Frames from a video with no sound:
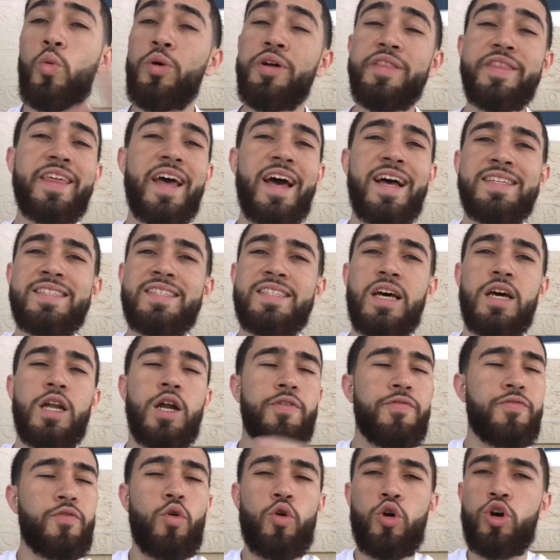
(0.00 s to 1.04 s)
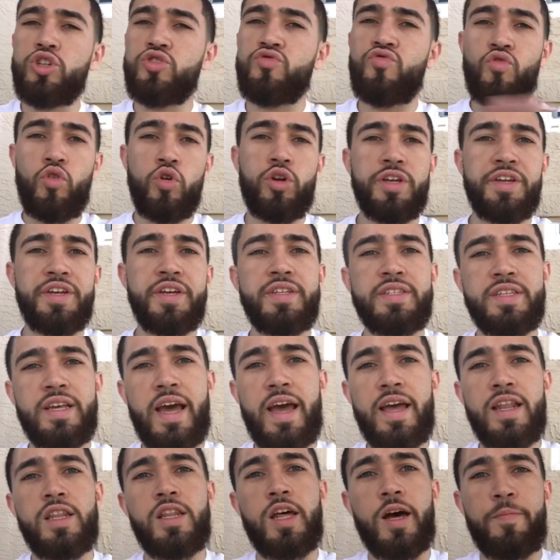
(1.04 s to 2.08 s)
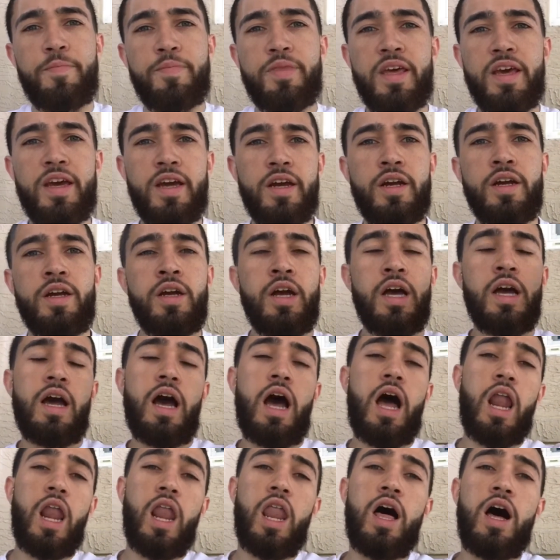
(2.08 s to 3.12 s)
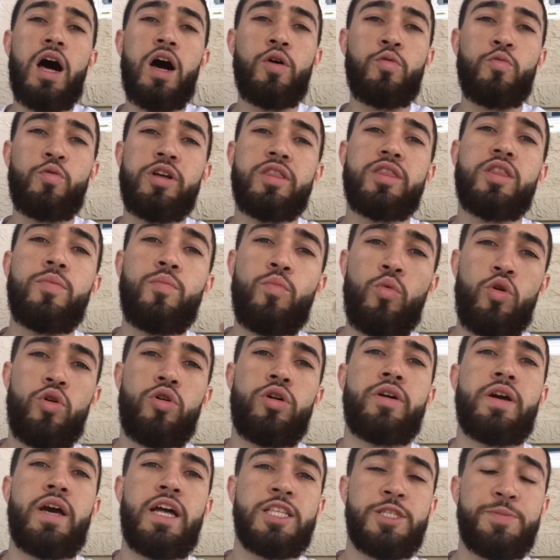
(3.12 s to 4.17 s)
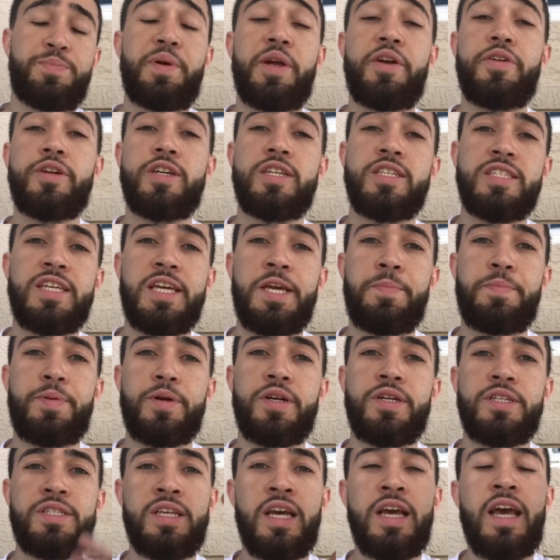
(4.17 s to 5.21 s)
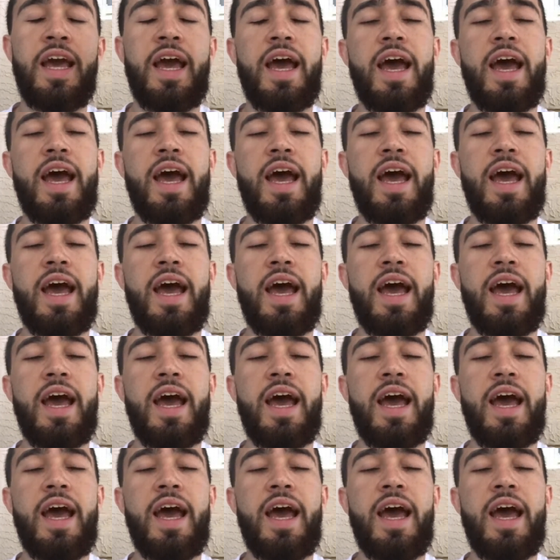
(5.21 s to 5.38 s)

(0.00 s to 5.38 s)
With that said, of course, rookies end up there along with the more experienced keepers,